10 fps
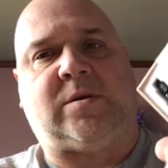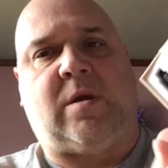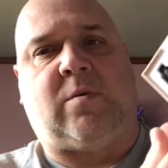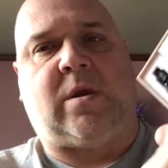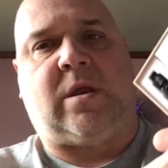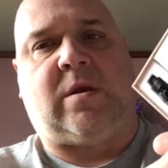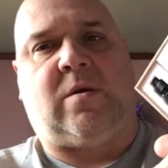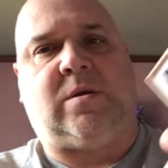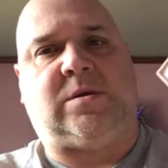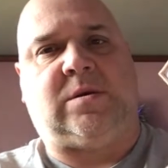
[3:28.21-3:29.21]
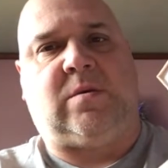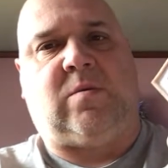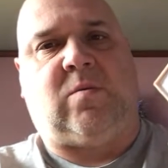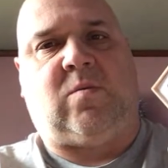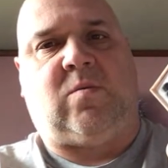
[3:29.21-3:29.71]
thing we're going to do is
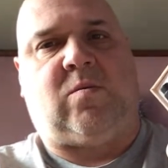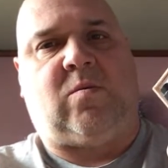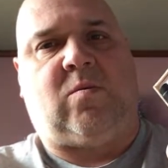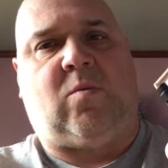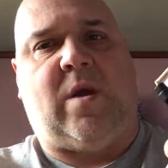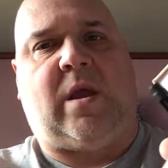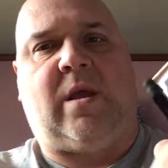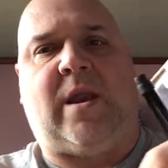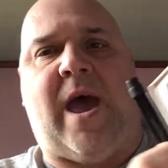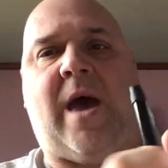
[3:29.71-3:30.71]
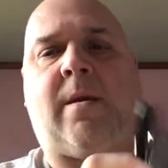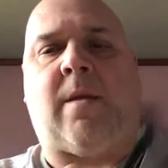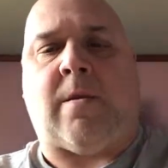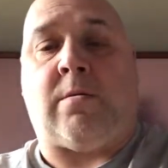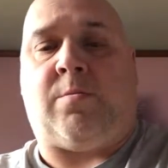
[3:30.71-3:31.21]
wiggle it out.
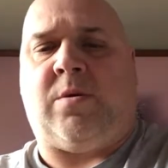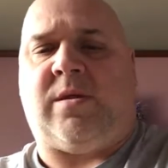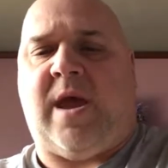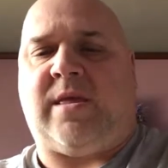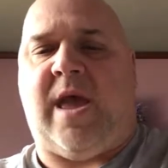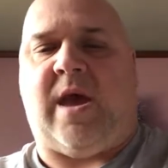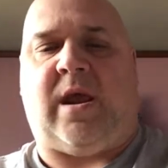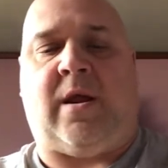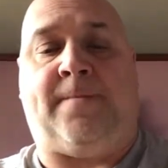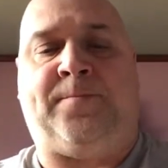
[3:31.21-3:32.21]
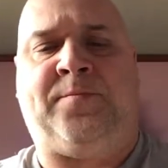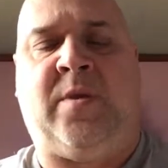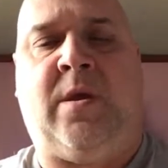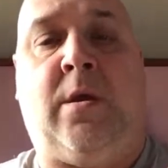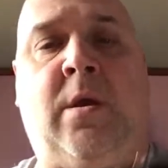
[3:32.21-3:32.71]
Put that down here.
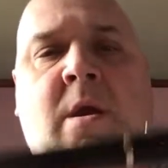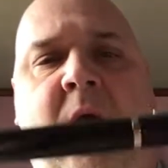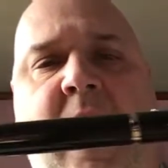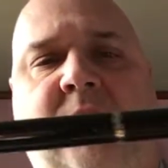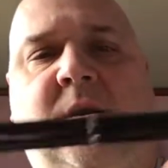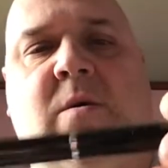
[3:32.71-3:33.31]
It's